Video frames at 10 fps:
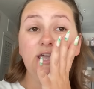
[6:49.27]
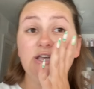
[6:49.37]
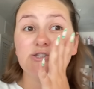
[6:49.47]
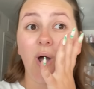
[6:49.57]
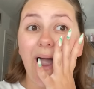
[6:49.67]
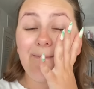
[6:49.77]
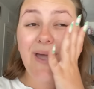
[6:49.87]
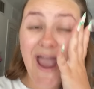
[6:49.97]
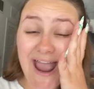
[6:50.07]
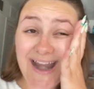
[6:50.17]
So I
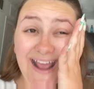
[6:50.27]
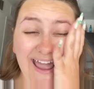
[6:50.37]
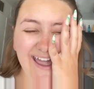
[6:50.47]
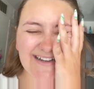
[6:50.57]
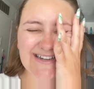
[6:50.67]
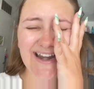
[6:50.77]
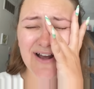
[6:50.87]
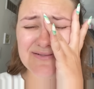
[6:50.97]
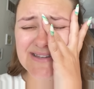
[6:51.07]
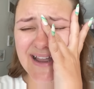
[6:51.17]
panicked and
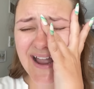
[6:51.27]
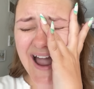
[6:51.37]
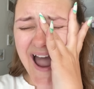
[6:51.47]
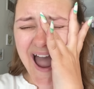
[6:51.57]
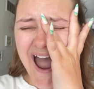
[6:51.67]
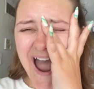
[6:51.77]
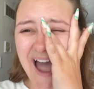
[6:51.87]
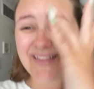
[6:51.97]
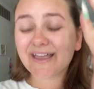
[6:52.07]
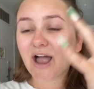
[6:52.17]
I was like,
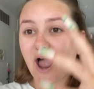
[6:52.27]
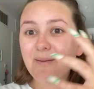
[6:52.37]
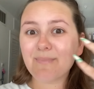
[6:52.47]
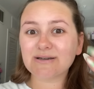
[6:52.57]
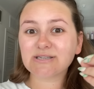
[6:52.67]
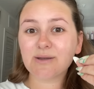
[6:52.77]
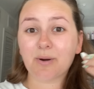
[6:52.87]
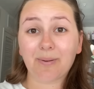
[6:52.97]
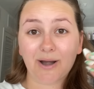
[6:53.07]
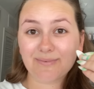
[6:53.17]
ah, like I mentally
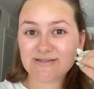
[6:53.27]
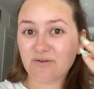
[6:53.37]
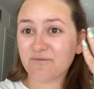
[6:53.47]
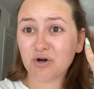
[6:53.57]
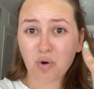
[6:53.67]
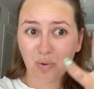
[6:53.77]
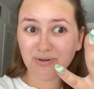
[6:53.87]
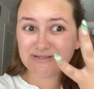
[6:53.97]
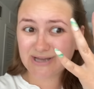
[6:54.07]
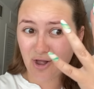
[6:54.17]
prepared myself for
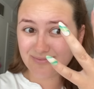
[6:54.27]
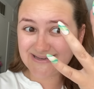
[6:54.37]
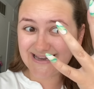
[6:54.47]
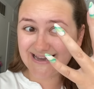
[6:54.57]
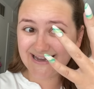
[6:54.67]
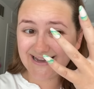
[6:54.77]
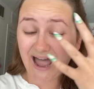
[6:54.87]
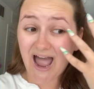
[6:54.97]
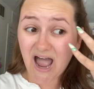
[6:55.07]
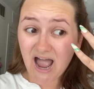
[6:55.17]
cool sculpting,
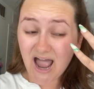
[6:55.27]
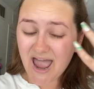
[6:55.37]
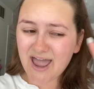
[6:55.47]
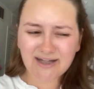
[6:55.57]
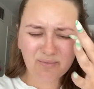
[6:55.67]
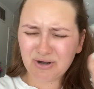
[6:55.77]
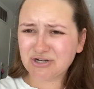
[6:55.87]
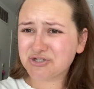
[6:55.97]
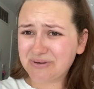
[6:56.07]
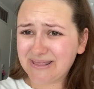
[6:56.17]
and now we're
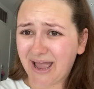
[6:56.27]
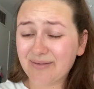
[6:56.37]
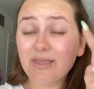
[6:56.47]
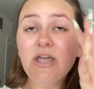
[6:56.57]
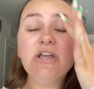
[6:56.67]
not doing that.